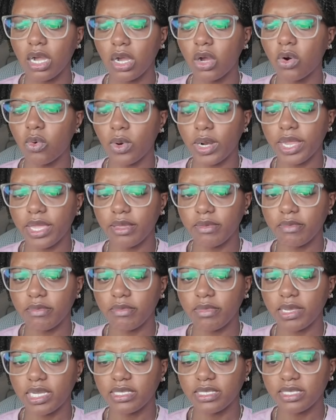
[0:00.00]
Oh, right,
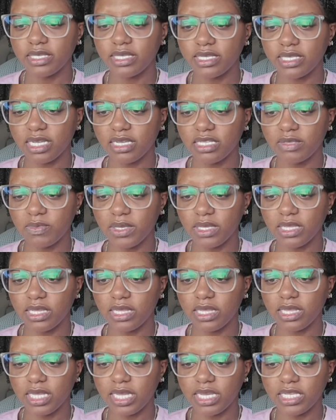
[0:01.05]
because it says I spent
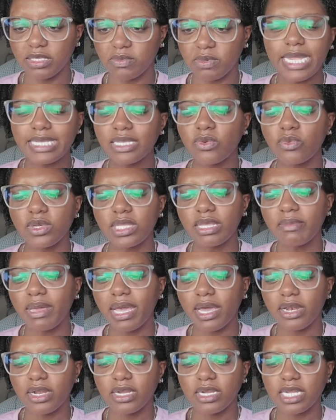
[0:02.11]
less. It doesn't really
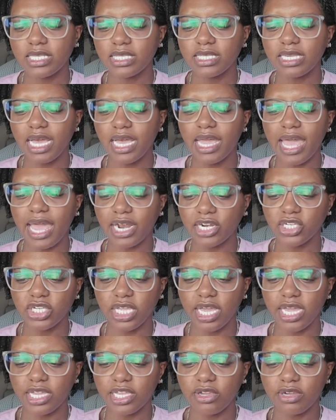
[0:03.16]
matter. It's not actually
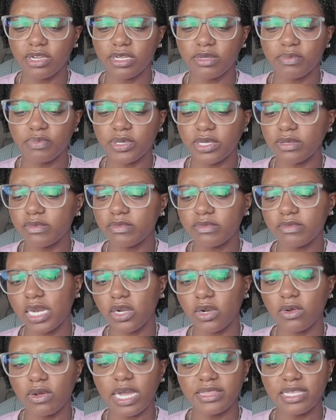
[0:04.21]
accurate, but I
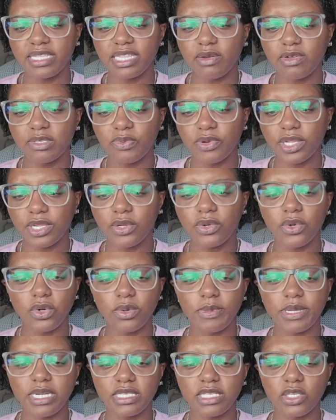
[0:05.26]
don't know. I think that was pretty cool
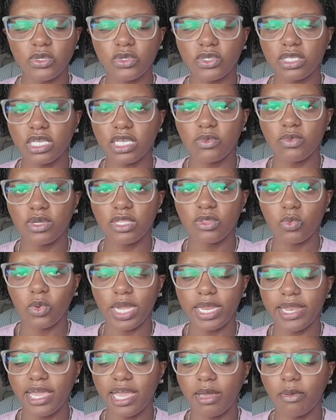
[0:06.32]
because usually with
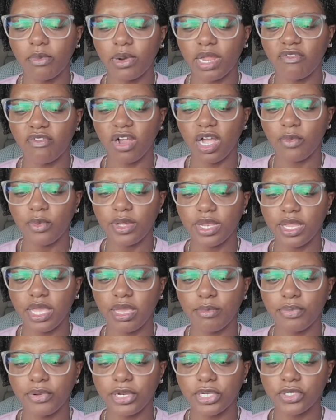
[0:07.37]
YNAB, whenever I would
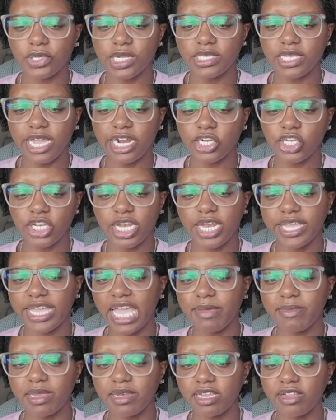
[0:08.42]
input a transaction and it
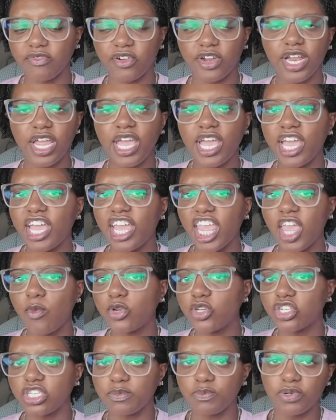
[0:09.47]
came in different, it
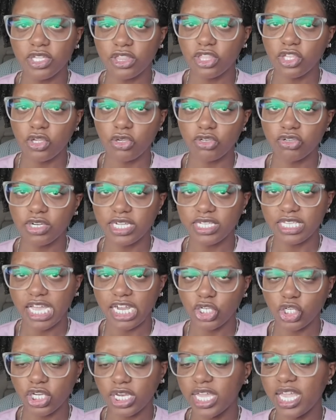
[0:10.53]
would just put the new
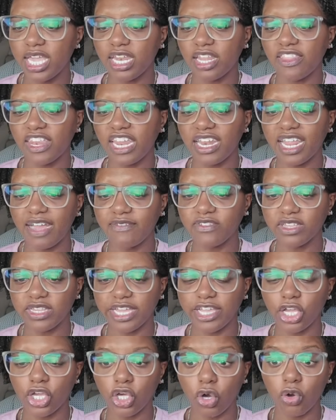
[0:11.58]
transaction in and then I'd have to
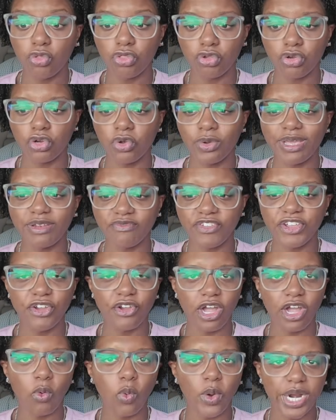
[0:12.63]
like go through and figure
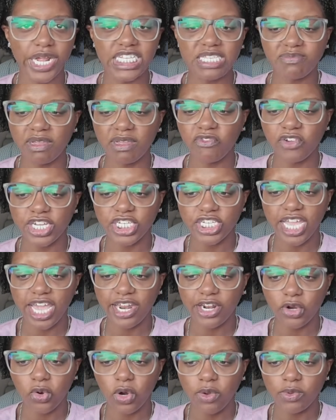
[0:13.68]
out what I spent for each
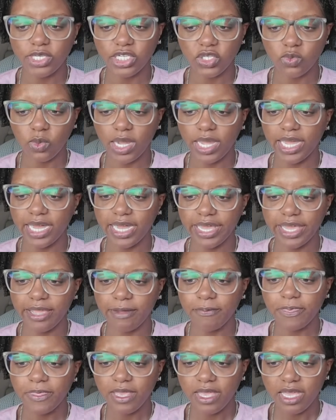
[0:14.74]
category, which is why I